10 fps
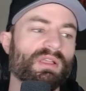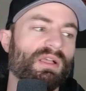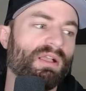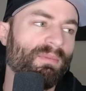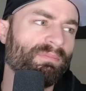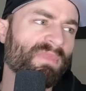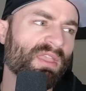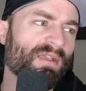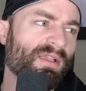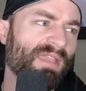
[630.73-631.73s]
Um,
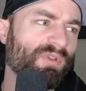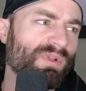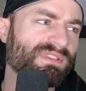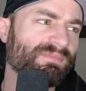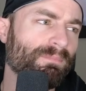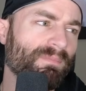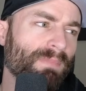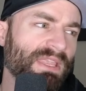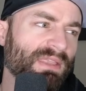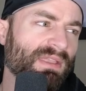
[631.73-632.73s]
if it was
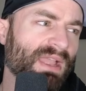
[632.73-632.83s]
me,